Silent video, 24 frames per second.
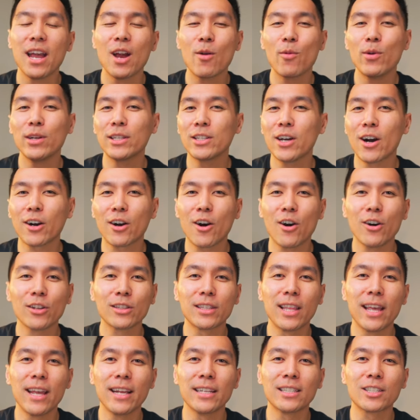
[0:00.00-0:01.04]
Here we talk all
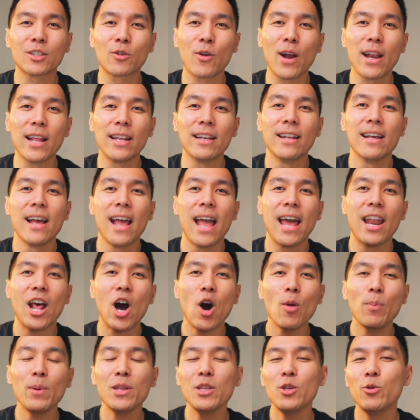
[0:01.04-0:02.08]
things credit and
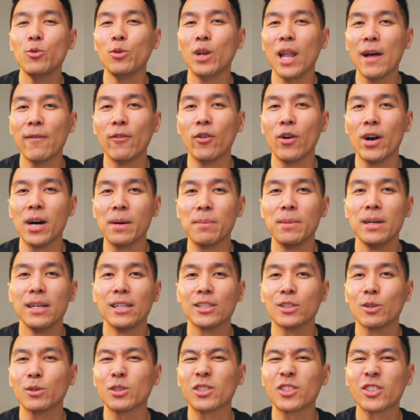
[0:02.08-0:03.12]
helping you level
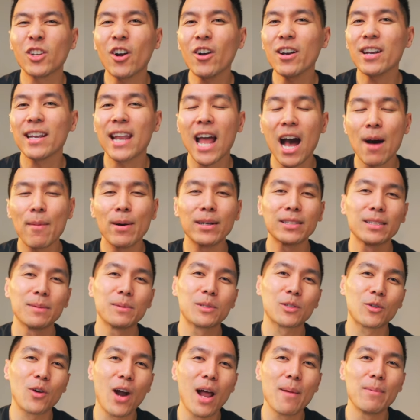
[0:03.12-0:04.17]
up. So start now by
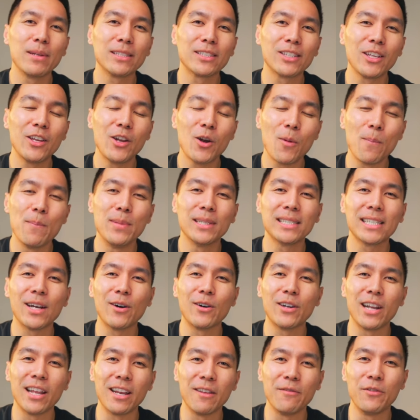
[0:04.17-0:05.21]
subscribing so you don't miss out
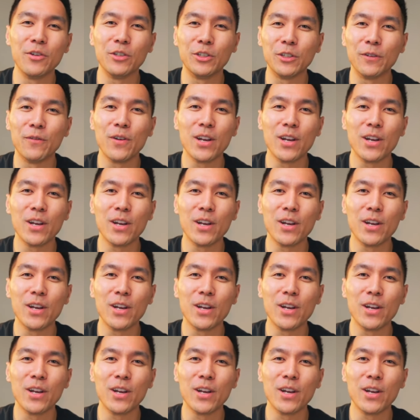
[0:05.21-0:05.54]
on any future